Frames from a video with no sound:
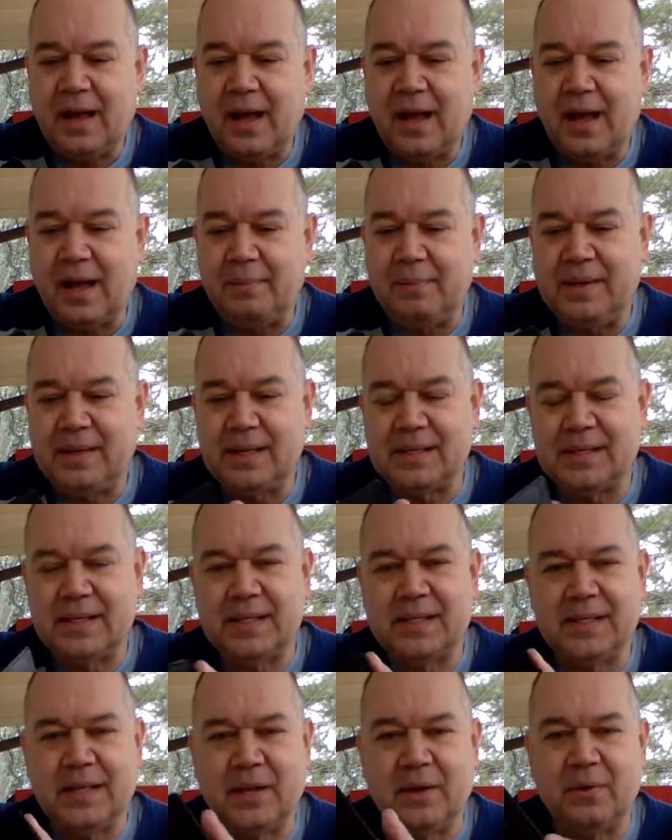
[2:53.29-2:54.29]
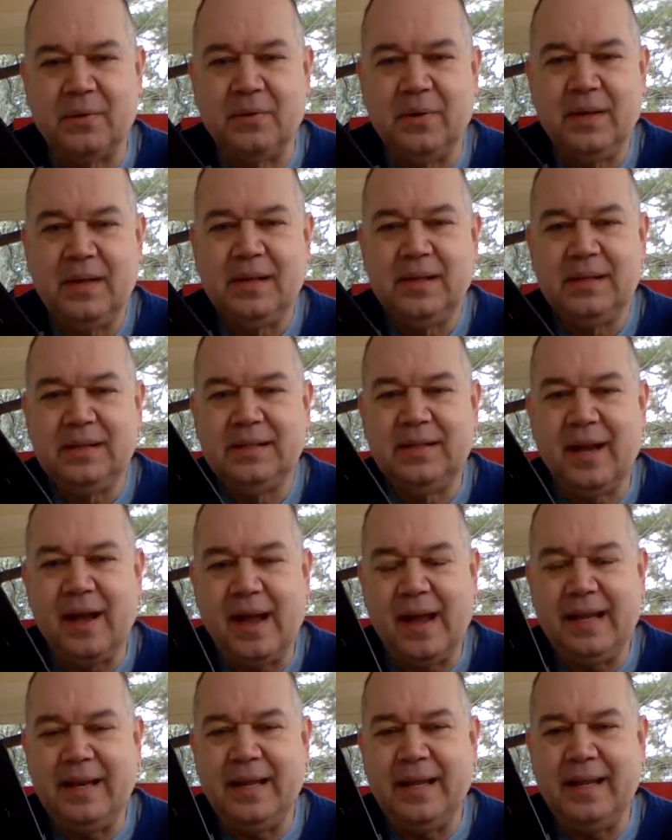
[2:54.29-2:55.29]
uh, because it's so
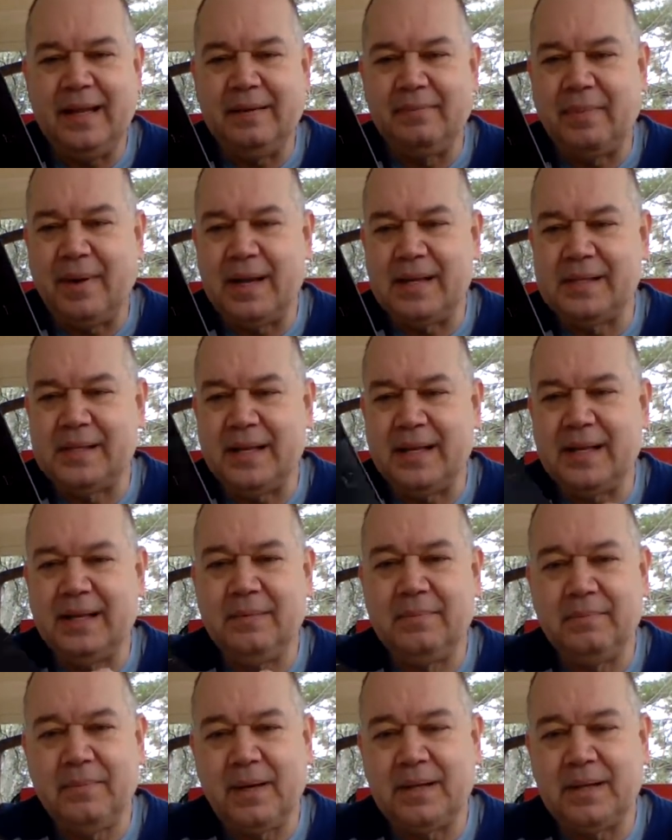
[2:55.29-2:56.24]
tiny and basic.